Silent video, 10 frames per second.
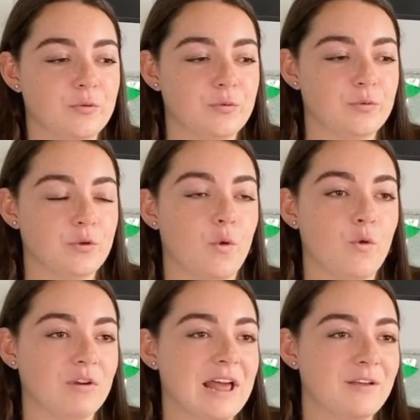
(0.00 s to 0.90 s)
your
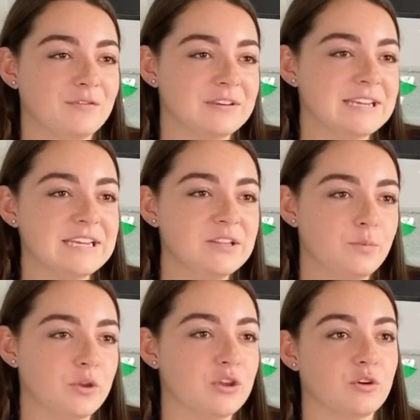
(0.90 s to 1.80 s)
oral health needs,
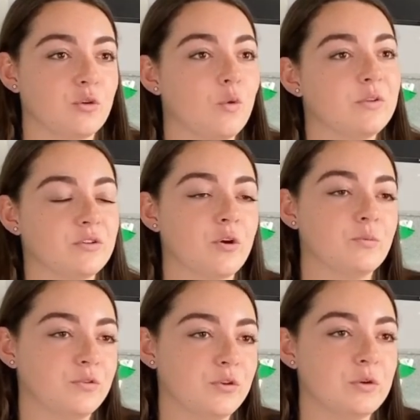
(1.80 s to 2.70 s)
but you could always
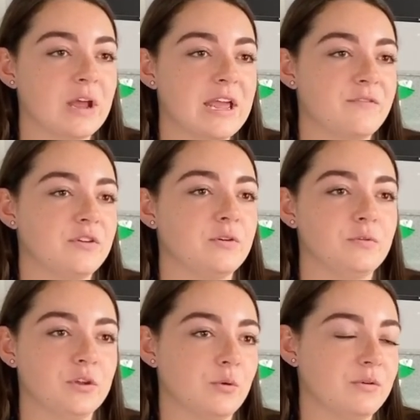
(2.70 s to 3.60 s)
come sooner if
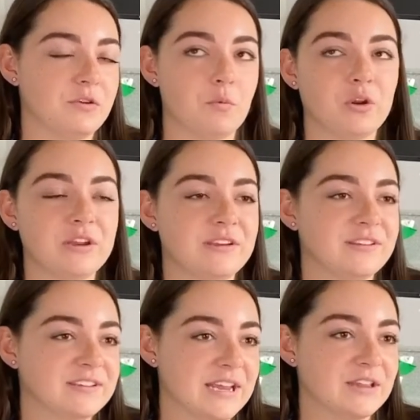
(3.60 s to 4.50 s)
you wanted your
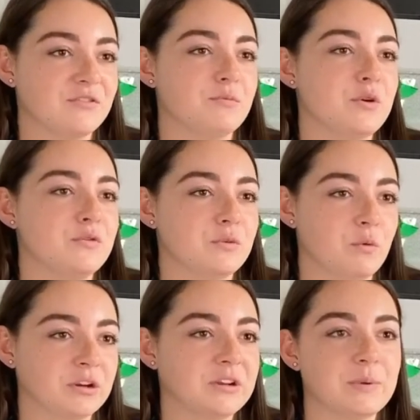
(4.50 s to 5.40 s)
stains removed and
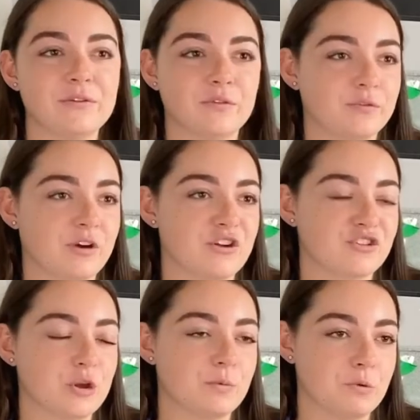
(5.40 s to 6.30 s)
wanted a bit of a freshen up and a